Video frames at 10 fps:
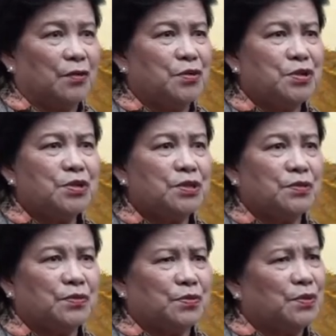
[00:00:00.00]
We used
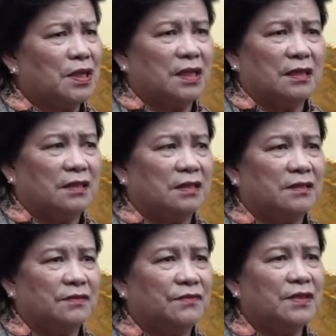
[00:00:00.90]
to
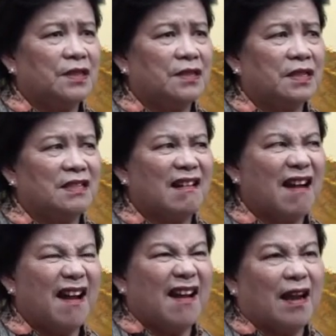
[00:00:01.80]

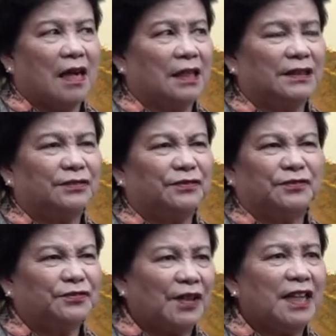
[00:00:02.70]

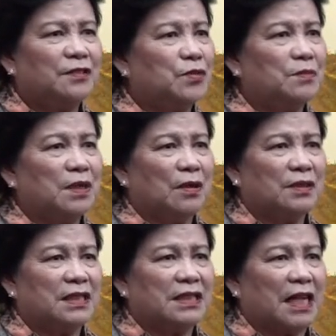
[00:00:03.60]
fight with me
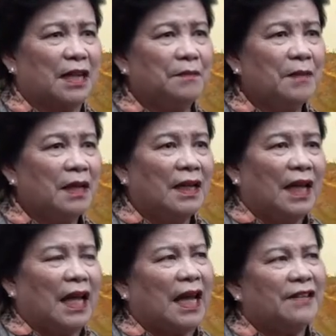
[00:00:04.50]
all the time.
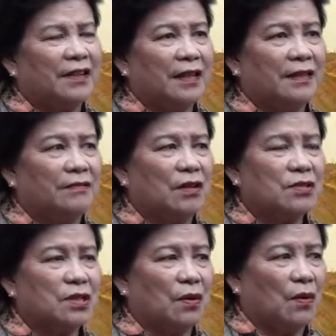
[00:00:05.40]
And then
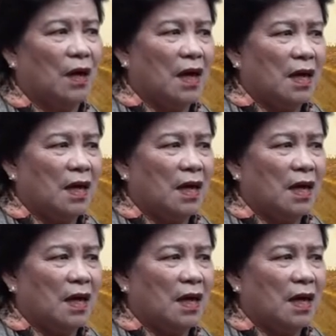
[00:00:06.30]
also,